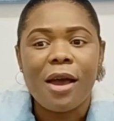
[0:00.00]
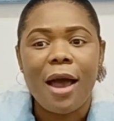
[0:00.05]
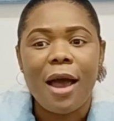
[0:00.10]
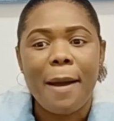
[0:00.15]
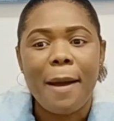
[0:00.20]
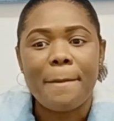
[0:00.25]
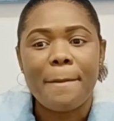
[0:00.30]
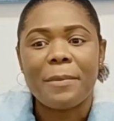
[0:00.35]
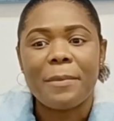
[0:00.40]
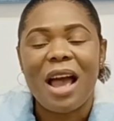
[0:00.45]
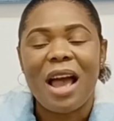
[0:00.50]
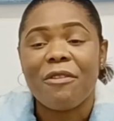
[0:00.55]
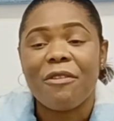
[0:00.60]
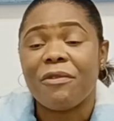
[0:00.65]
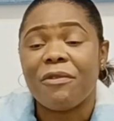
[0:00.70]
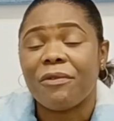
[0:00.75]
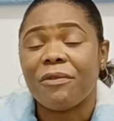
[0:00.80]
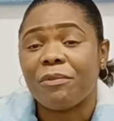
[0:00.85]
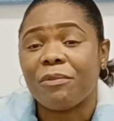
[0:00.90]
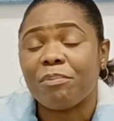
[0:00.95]

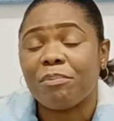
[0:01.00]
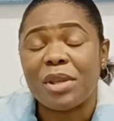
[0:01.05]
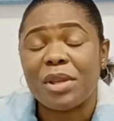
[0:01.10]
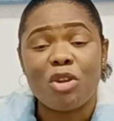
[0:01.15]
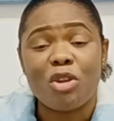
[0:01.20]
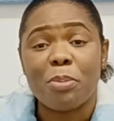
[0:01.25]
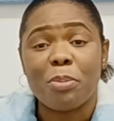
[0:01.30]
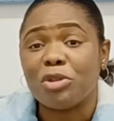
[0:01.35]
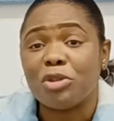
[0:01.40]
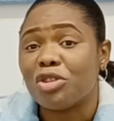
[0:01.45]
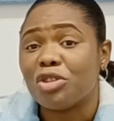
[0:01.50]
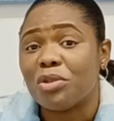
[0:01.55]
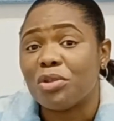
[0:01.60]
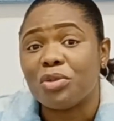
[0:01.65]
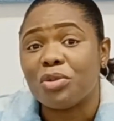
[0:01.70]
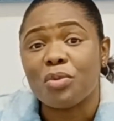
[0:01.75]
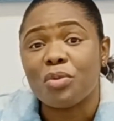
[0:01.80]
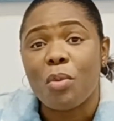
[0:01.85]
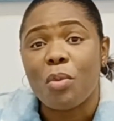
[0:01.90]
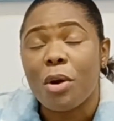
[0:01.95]
I've been
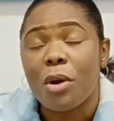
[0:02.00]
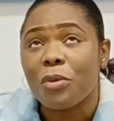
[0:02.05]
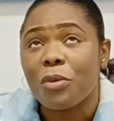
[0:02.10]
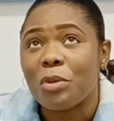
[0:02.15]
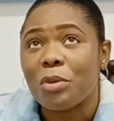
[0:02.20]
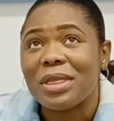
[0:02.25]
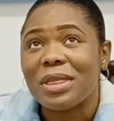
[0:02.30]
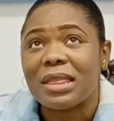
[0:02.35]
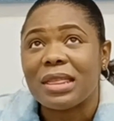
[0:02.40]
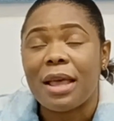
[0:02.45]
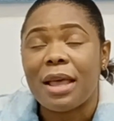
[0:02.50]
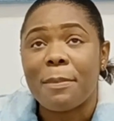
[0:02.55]
opportunity to work with